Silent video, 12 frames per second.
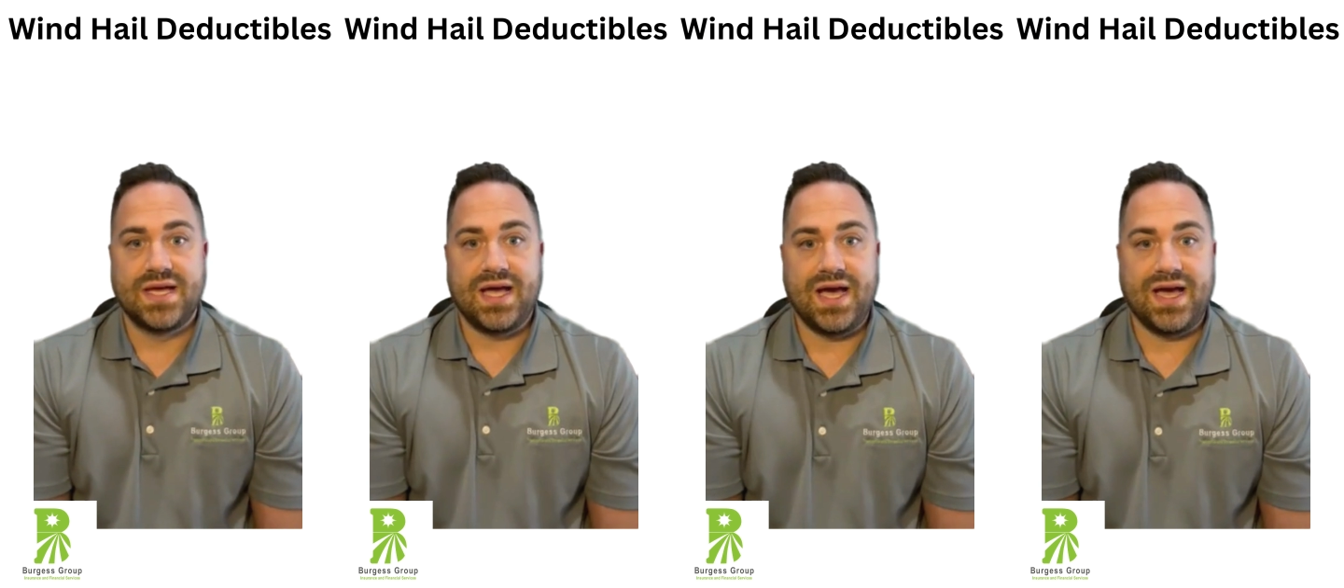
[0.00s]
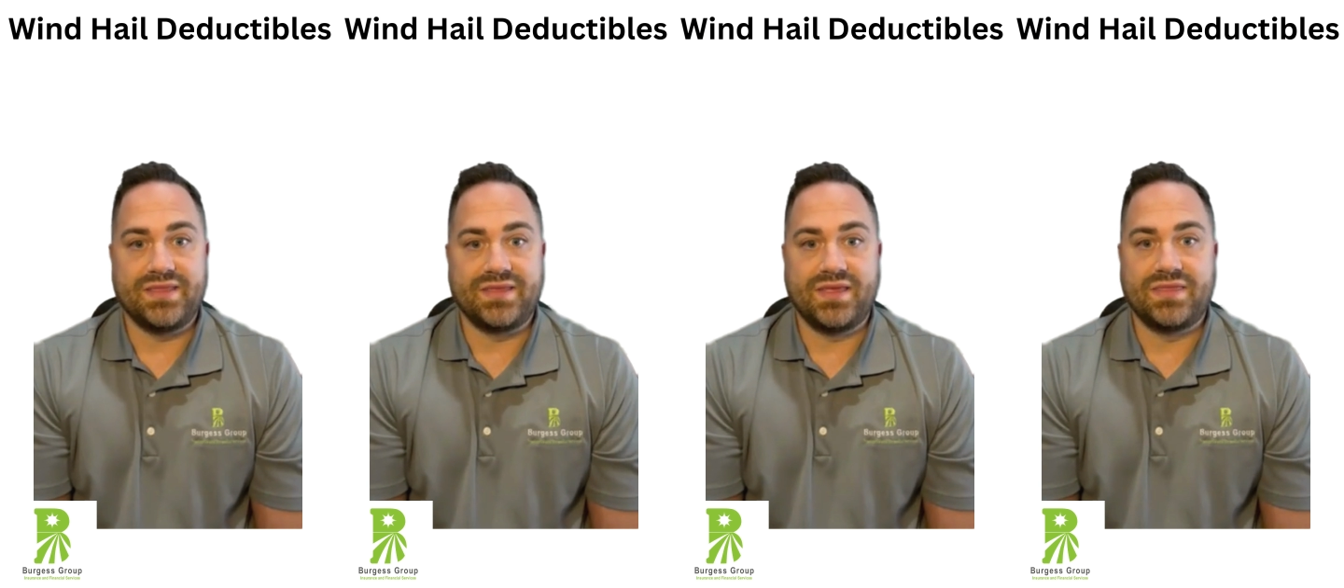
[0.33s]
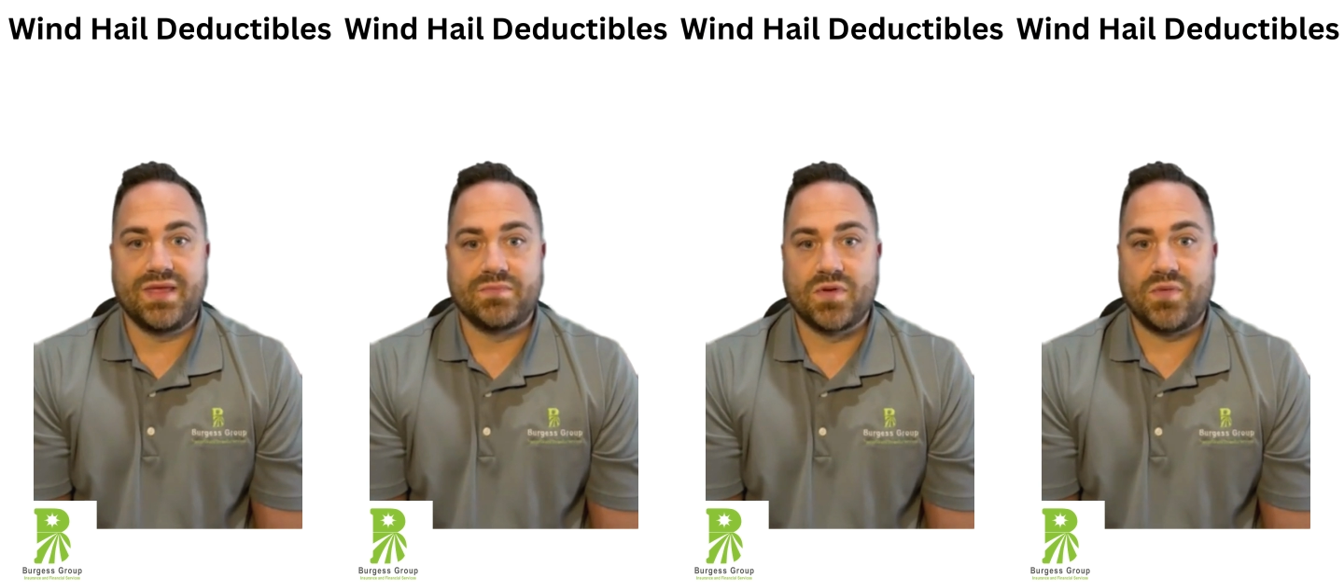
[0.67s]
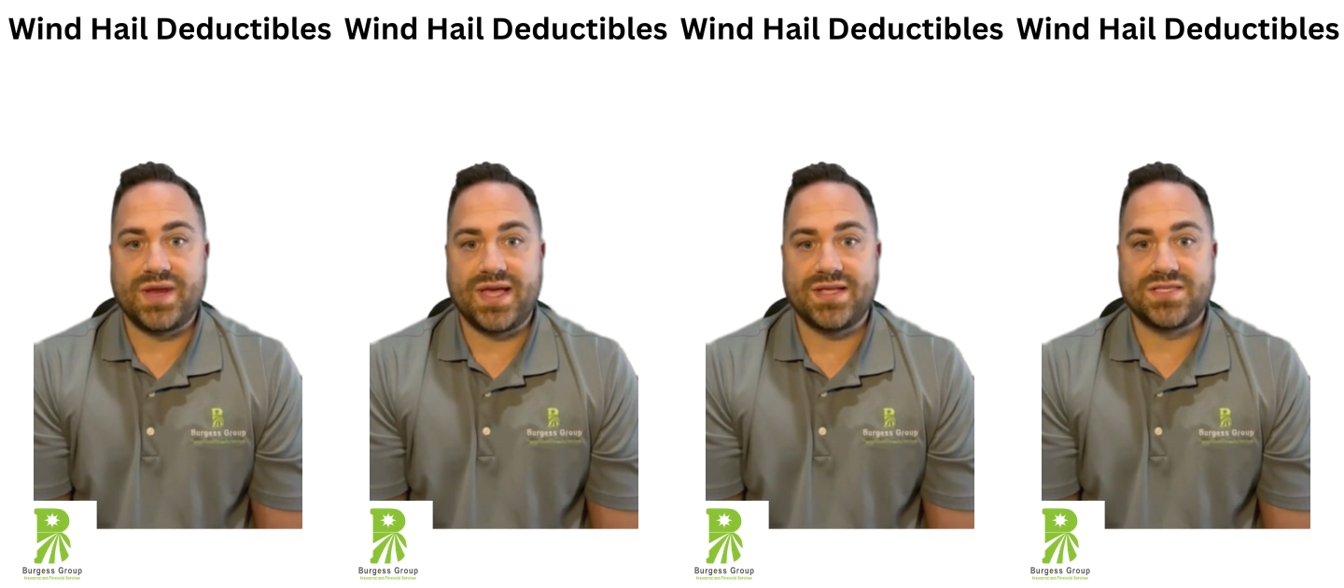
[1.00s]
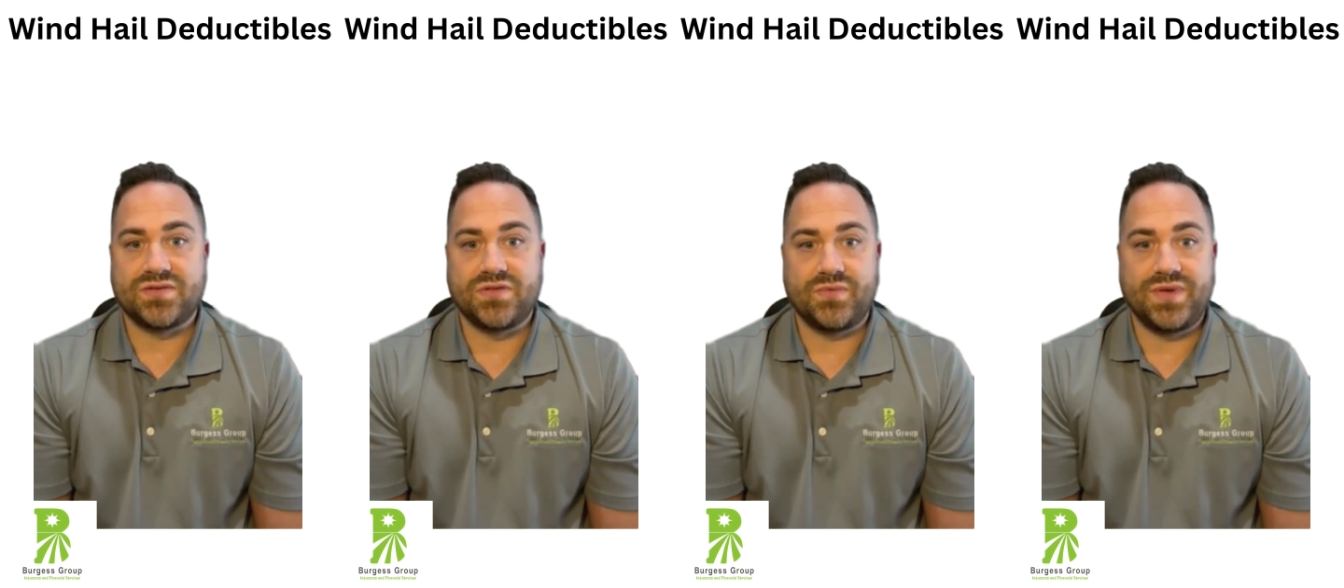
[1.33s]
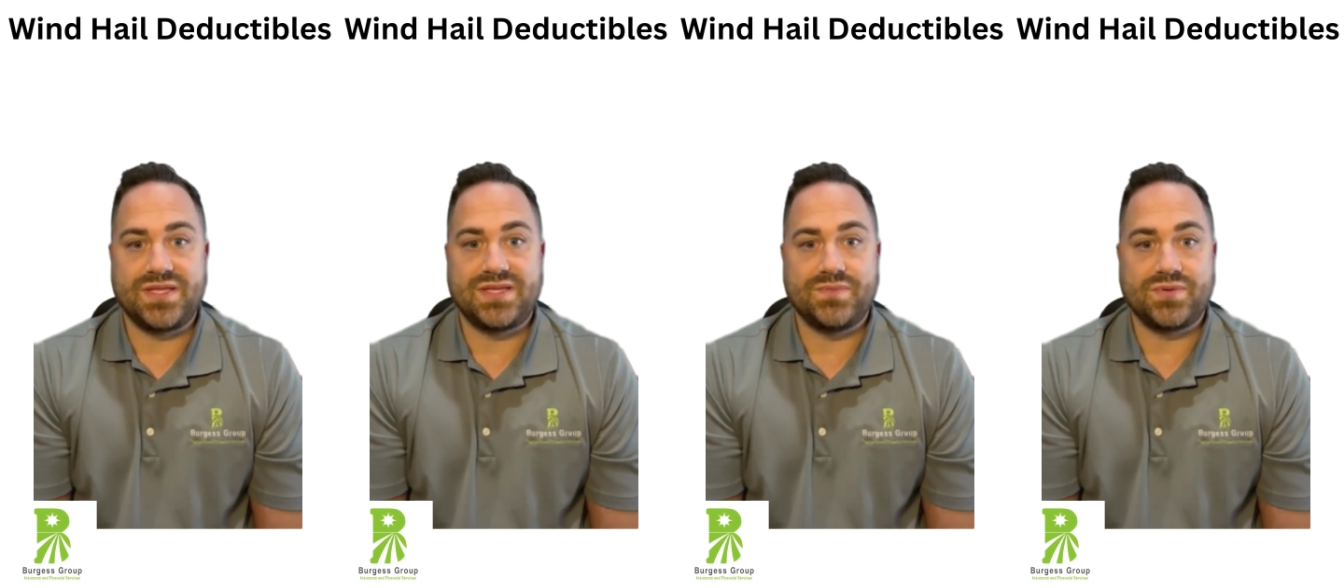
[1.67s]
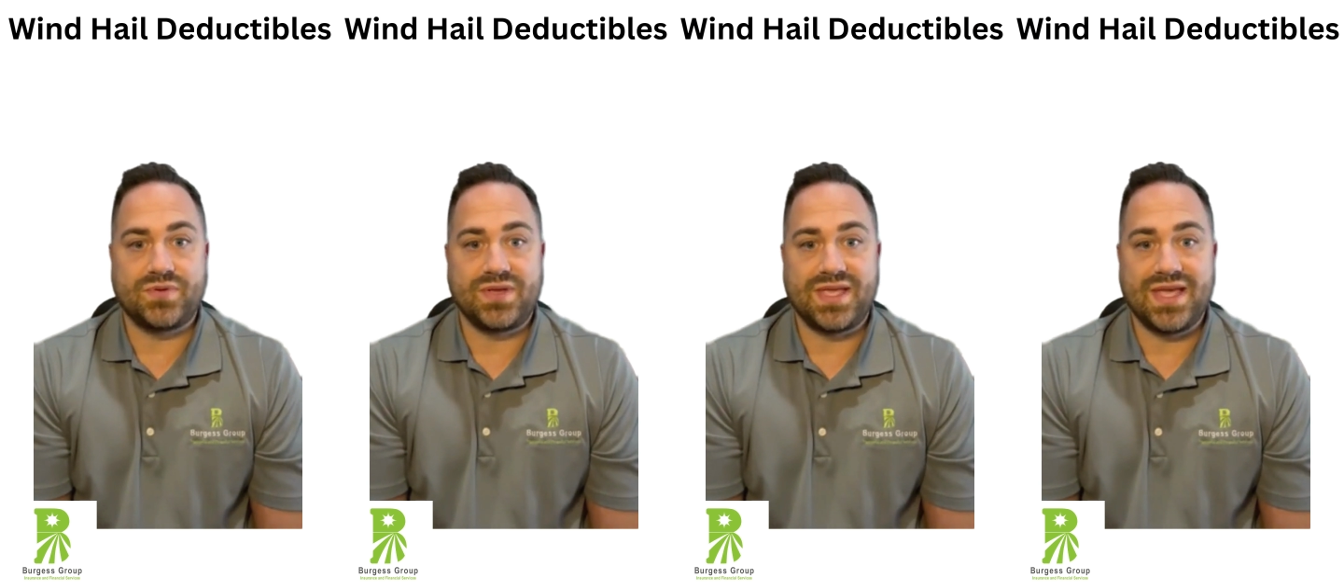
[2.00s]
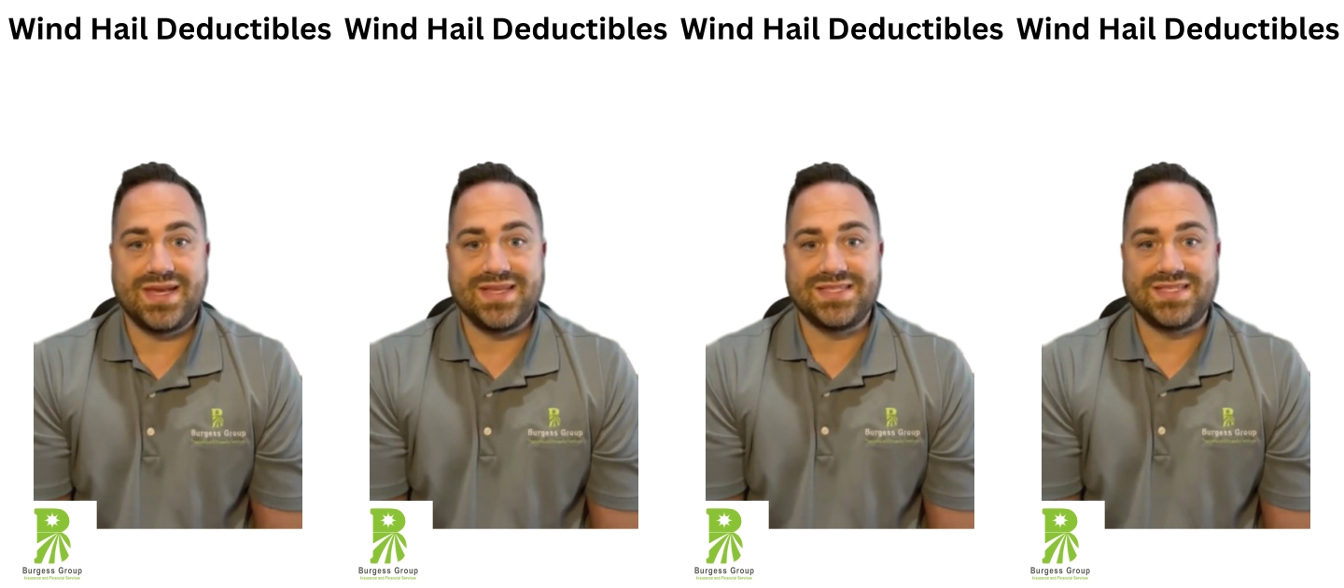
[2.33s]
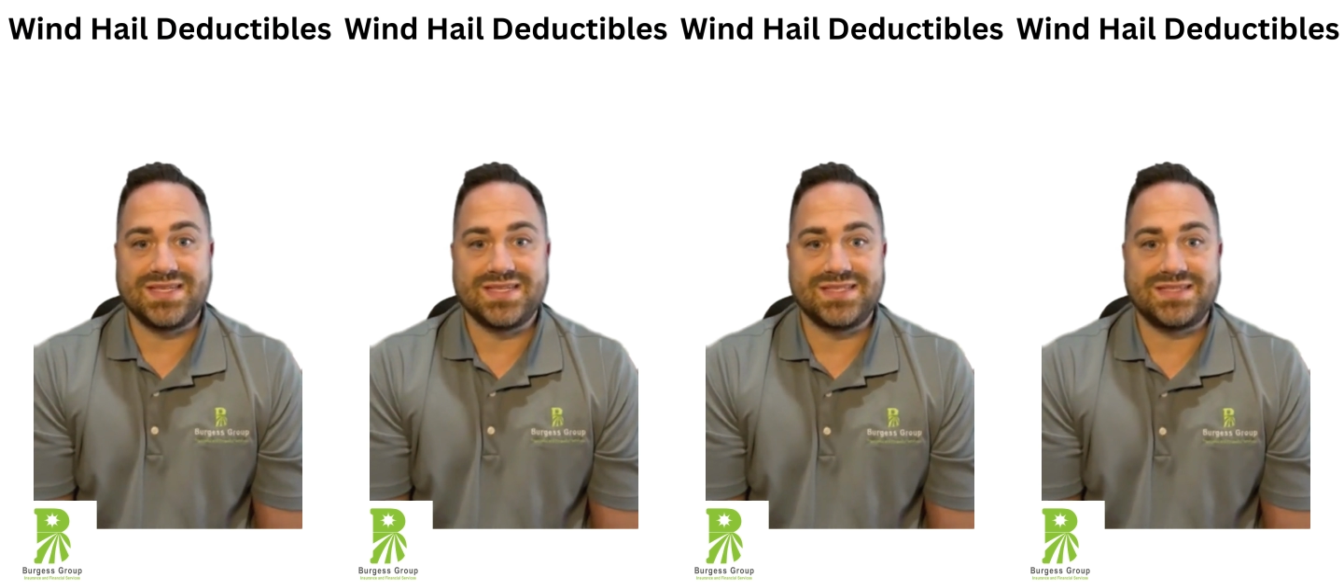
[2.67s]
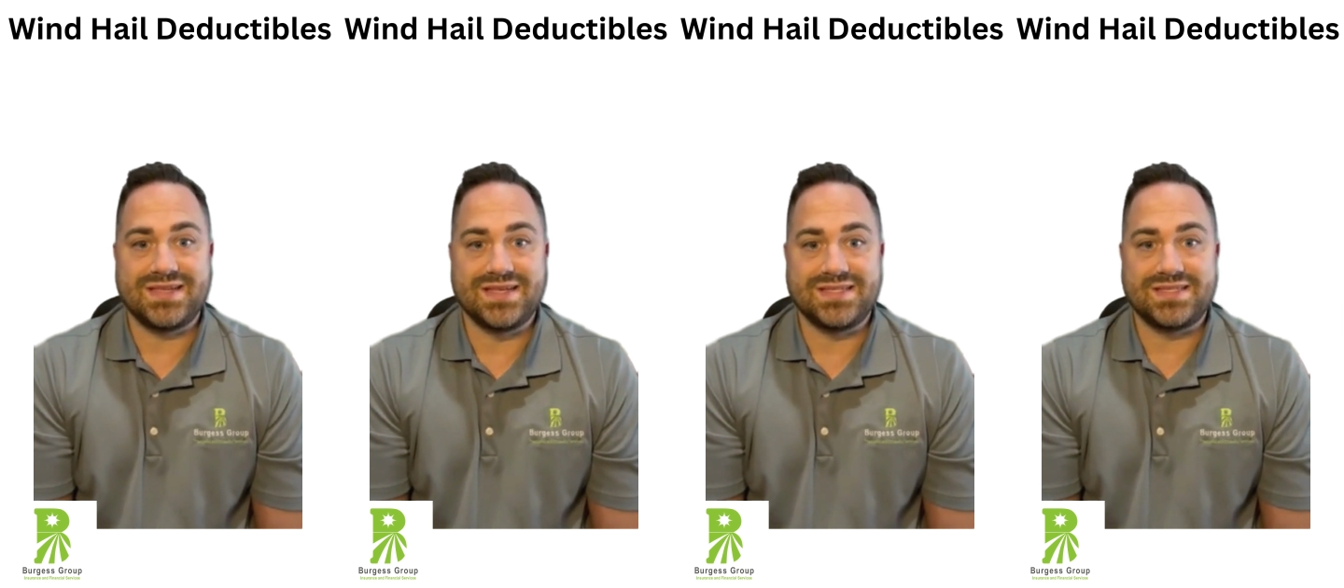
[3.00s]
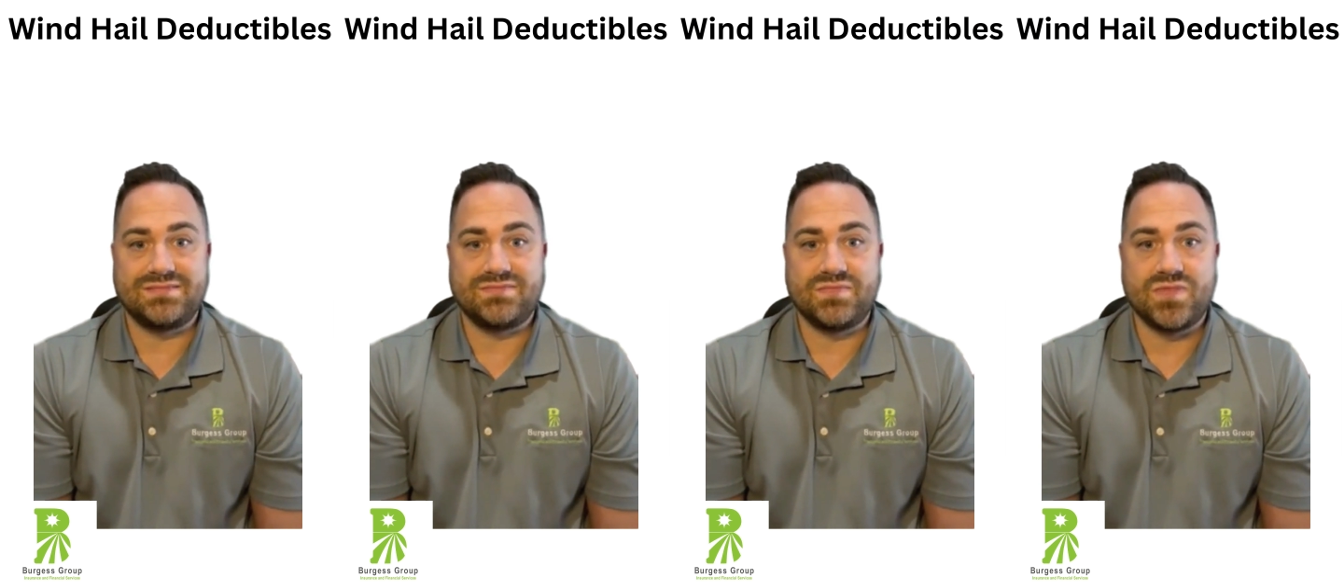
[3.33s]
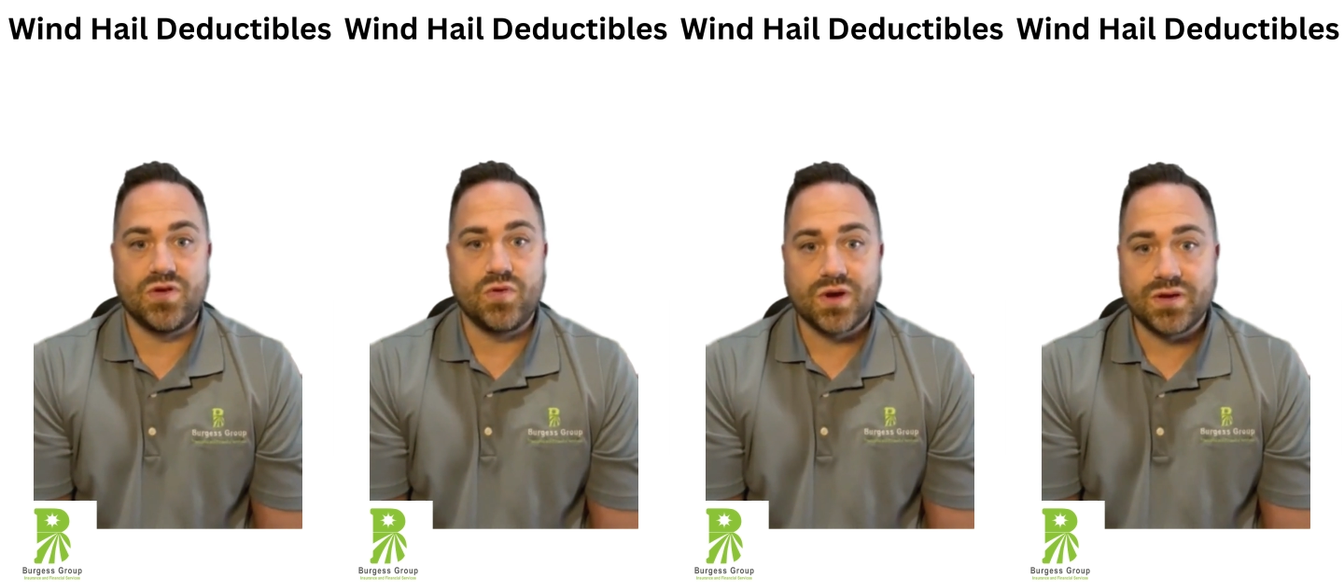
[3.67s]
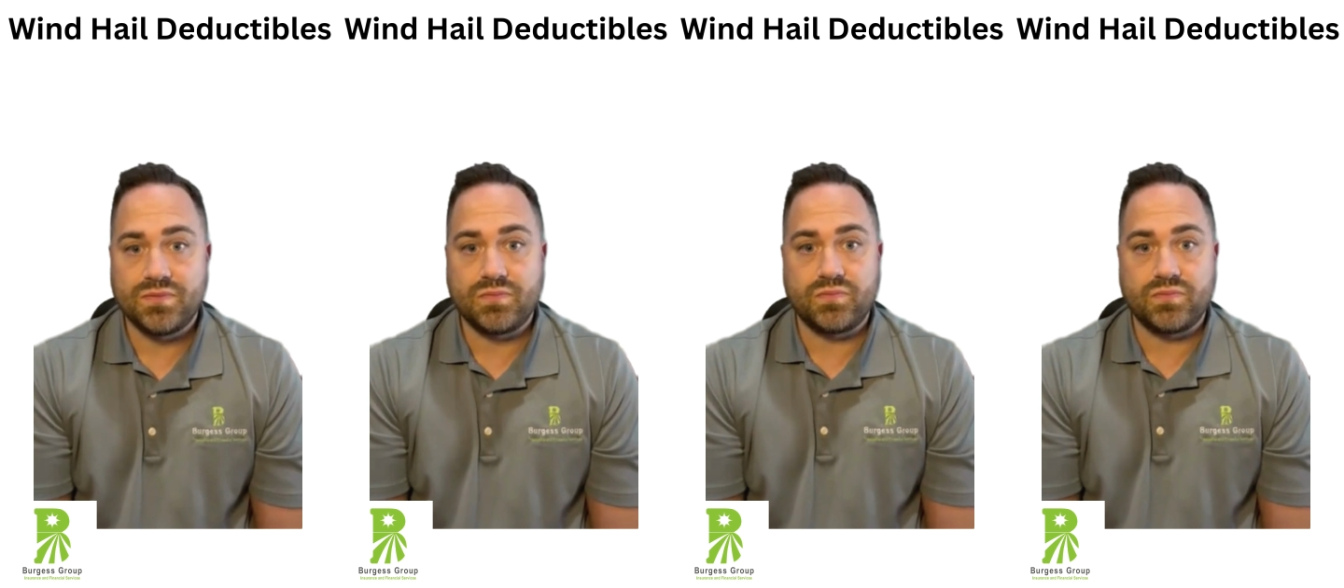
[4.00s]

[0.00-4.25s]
The number one answer that we typically get is newer,